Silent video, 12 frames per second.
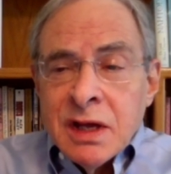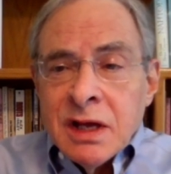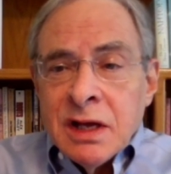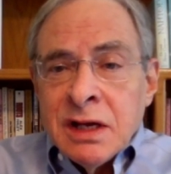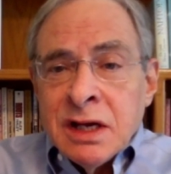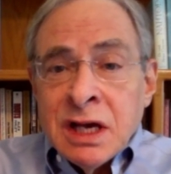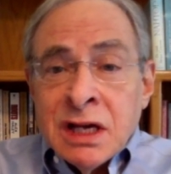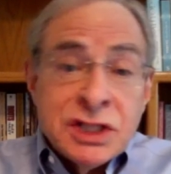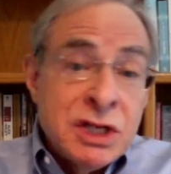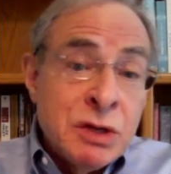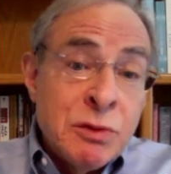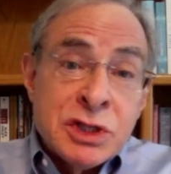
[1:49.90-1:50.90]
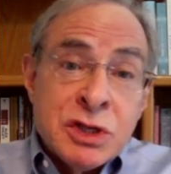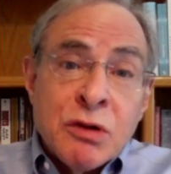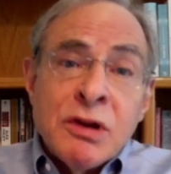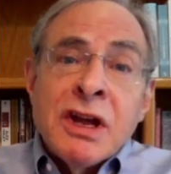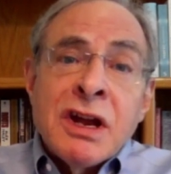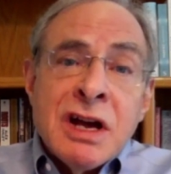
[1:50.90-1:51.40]
And she was
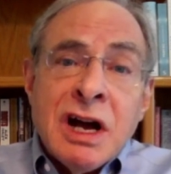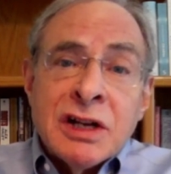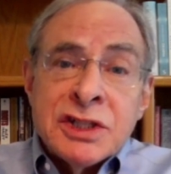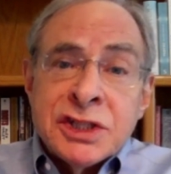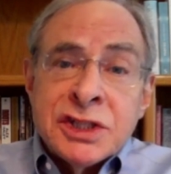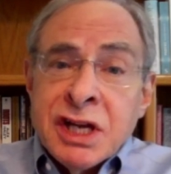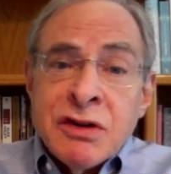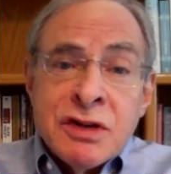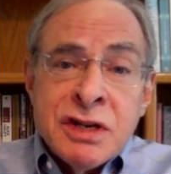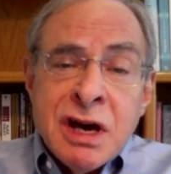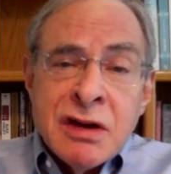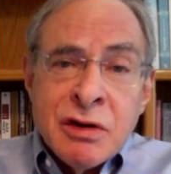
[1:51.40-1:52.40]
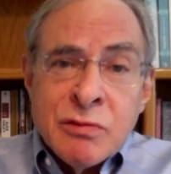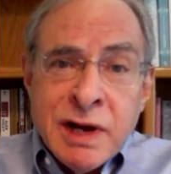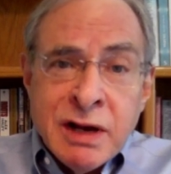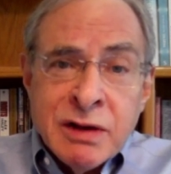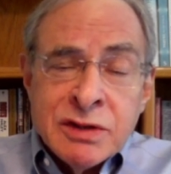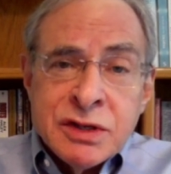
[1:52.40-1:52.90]
totally unconscious. I could not
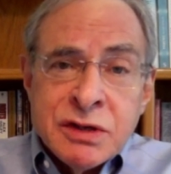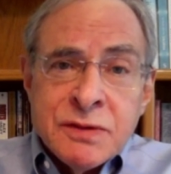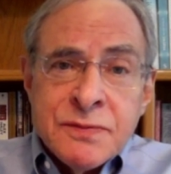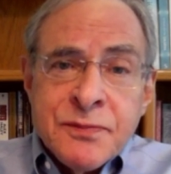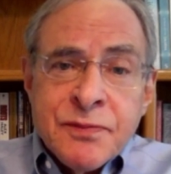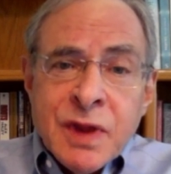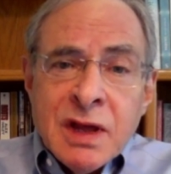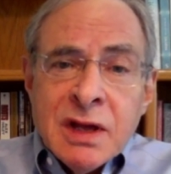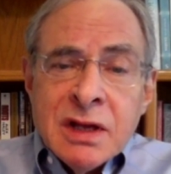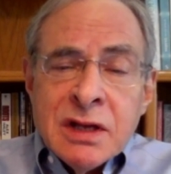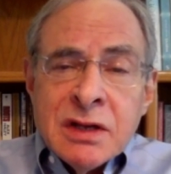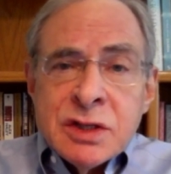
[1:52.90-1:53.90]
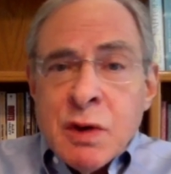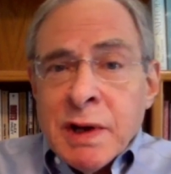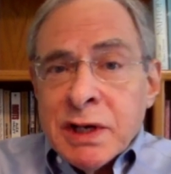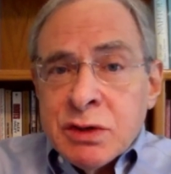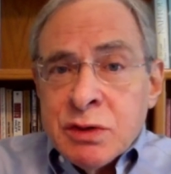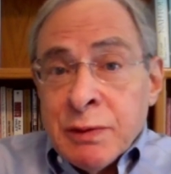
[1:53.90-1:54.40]
arouse her. So I
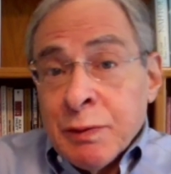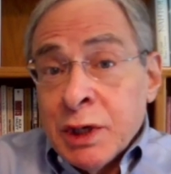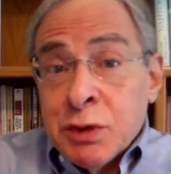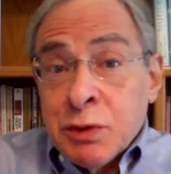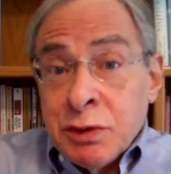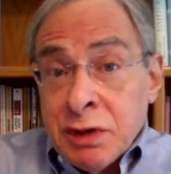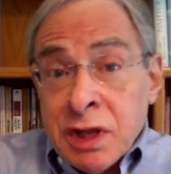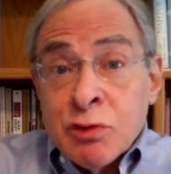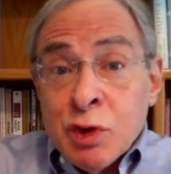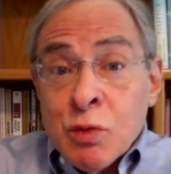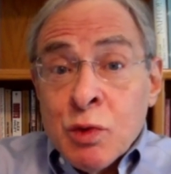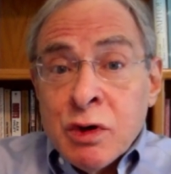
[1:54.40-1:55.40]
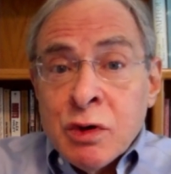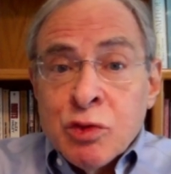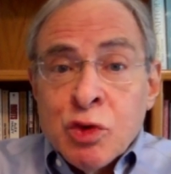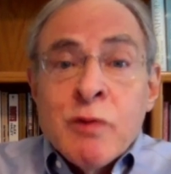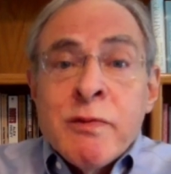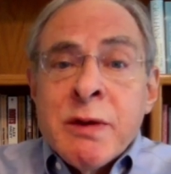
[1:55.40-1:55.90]
went to another room where her
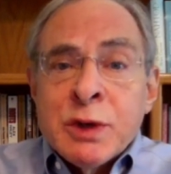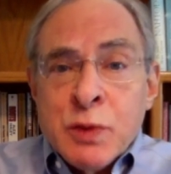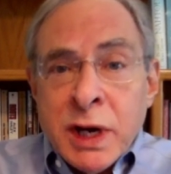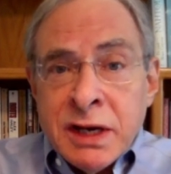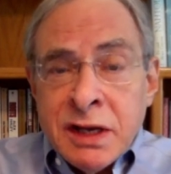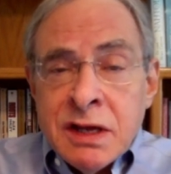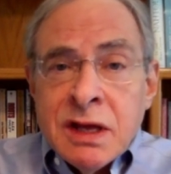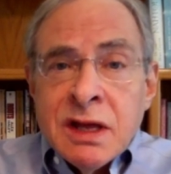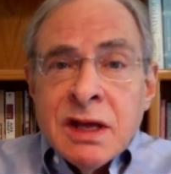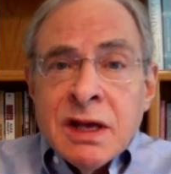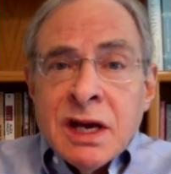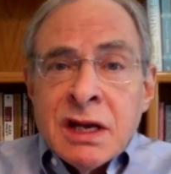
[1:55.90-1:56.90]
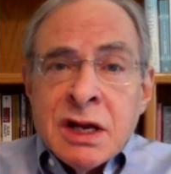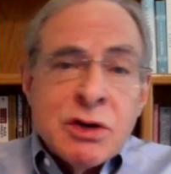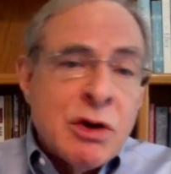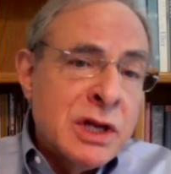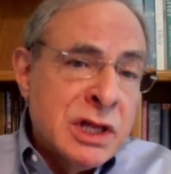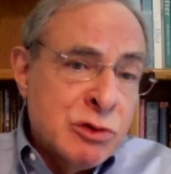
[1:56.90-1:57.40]
roommate was waiting, and I
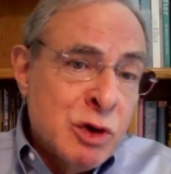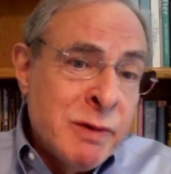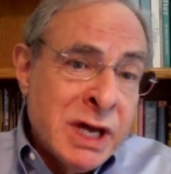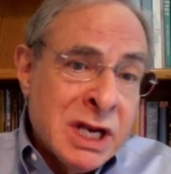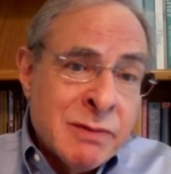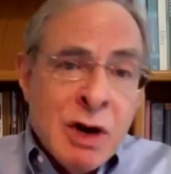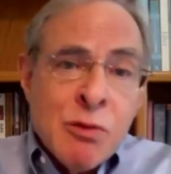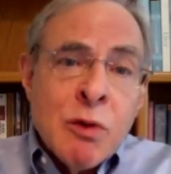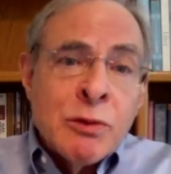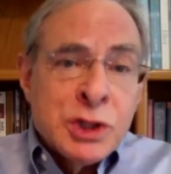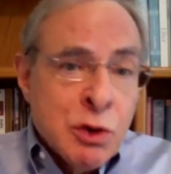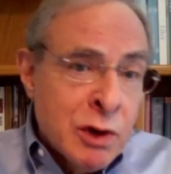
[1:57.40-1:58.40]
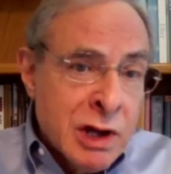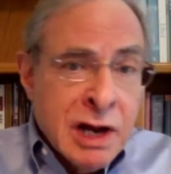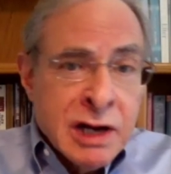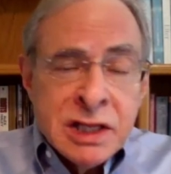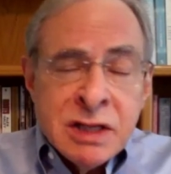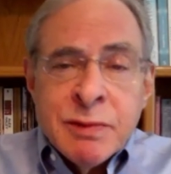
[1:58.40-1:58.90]
talked to the roommate about what was going
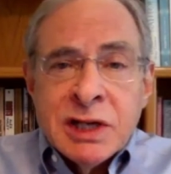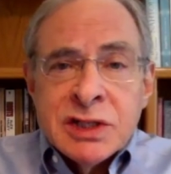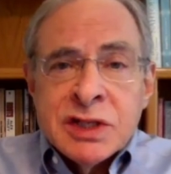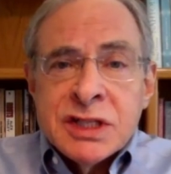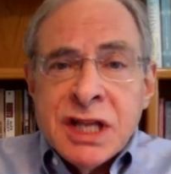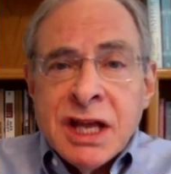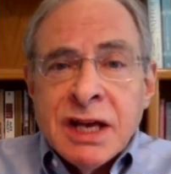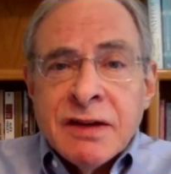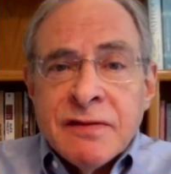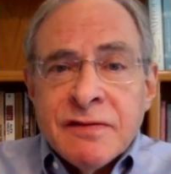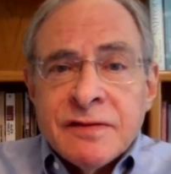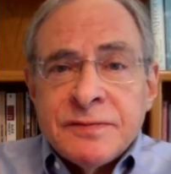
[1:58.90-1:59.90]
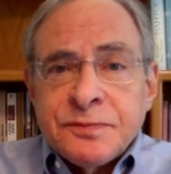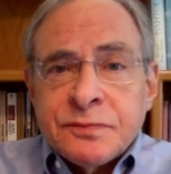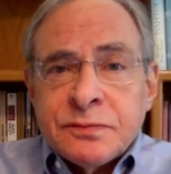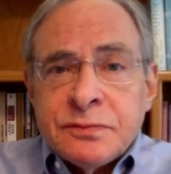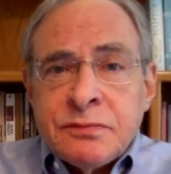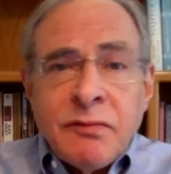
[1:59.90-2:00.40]
on in the patient's life.
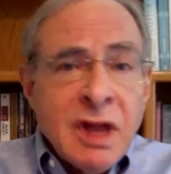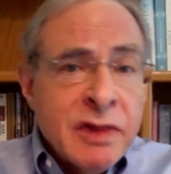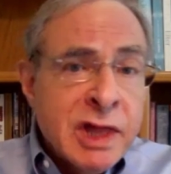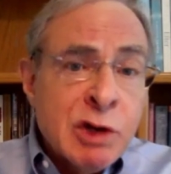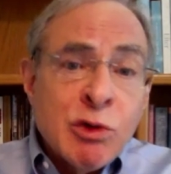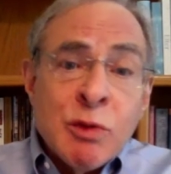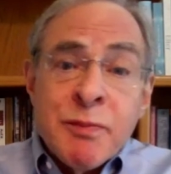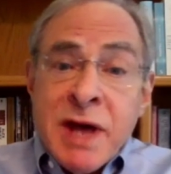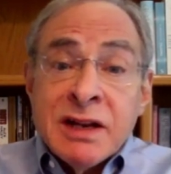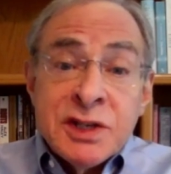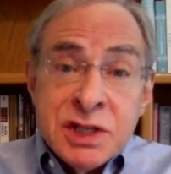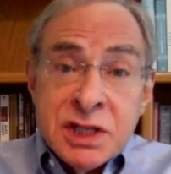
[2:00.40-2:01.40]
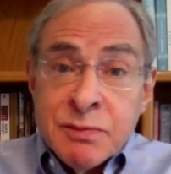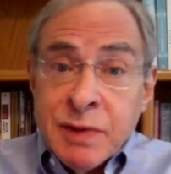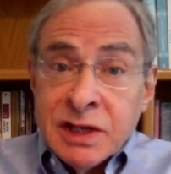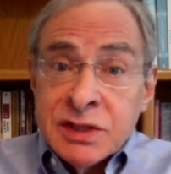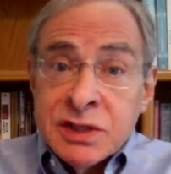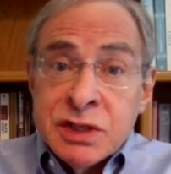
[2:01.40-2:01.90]
Then I went back to see the
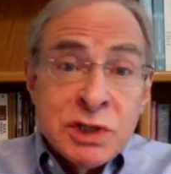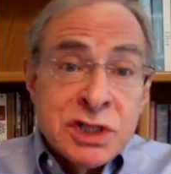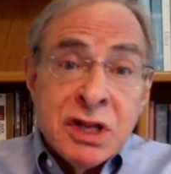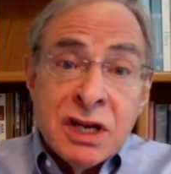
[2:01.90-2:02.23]
patient who was still